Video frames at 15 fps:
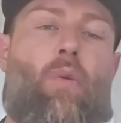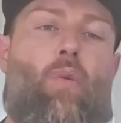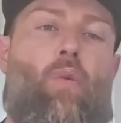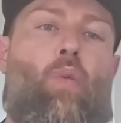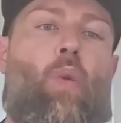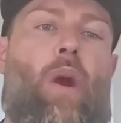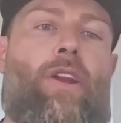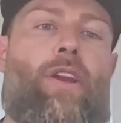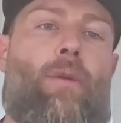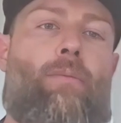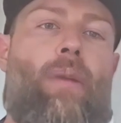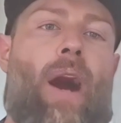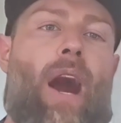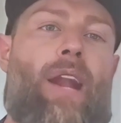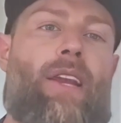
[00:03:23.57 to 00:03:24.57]
what your
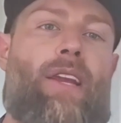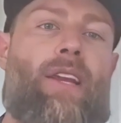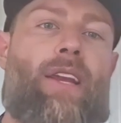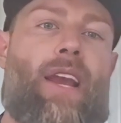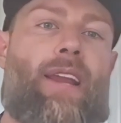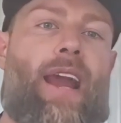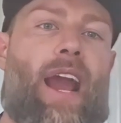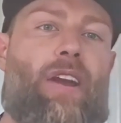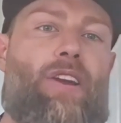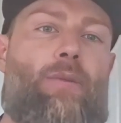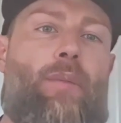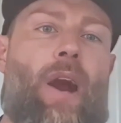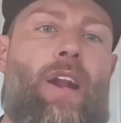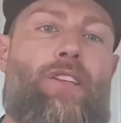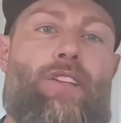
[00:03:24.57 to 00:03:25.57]
body and how your
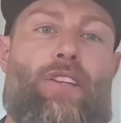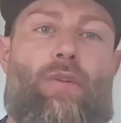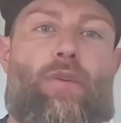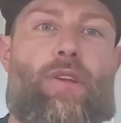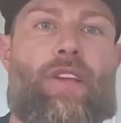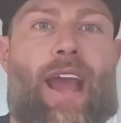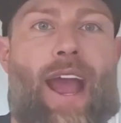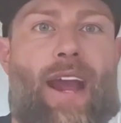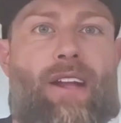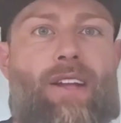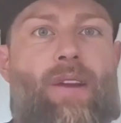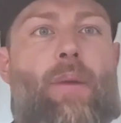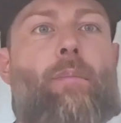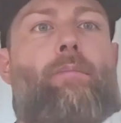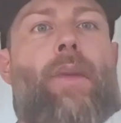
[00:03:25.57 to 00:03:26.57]
body's going to react
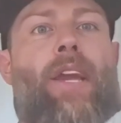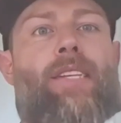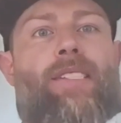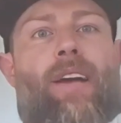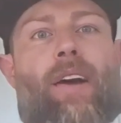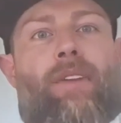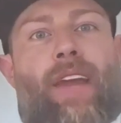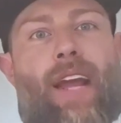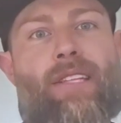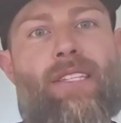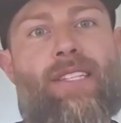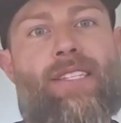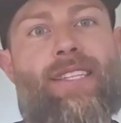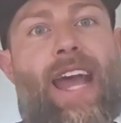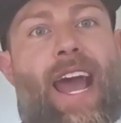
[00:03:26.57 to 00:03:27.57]
based on that
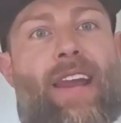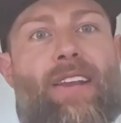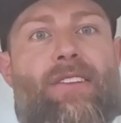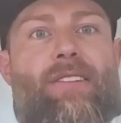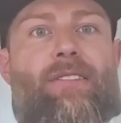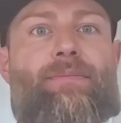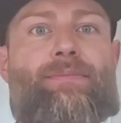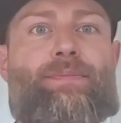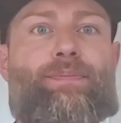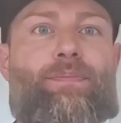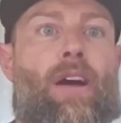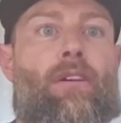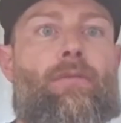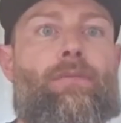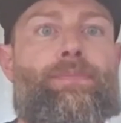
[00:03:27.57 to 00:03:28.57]
status.
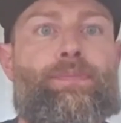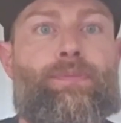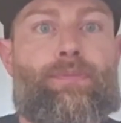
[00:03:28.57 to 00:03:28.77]
Now,